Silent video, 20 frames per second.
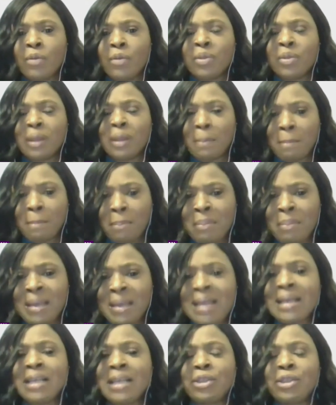The
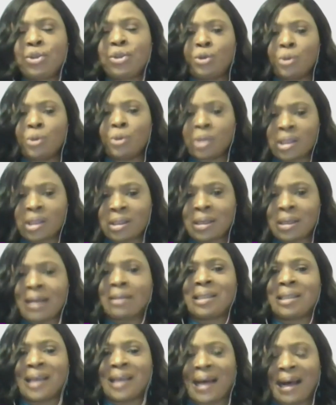minute you start
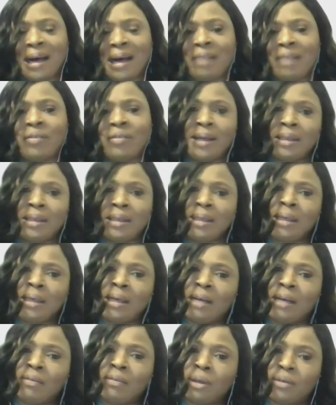to have any
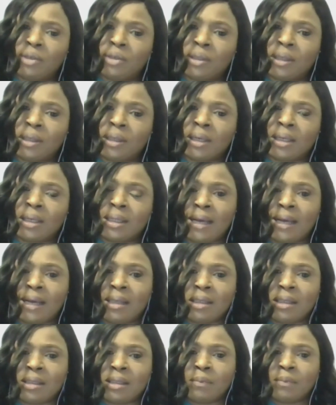level of
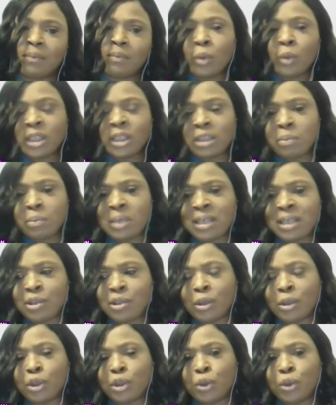success, which means
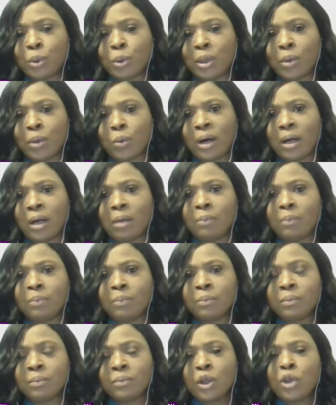you're doing well,
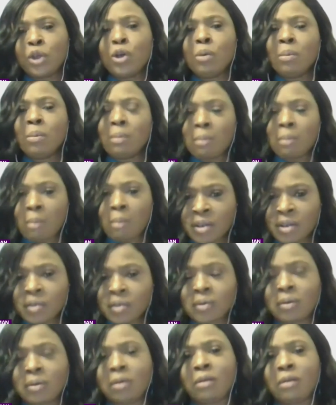you
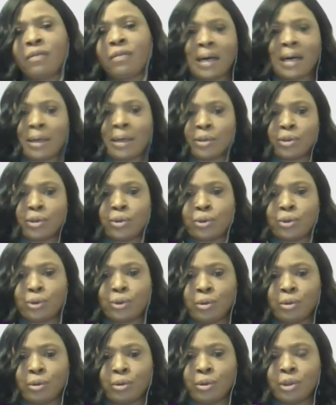must look for how to do
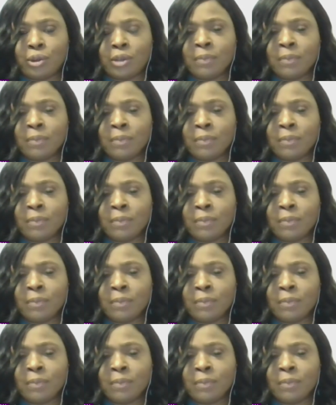good,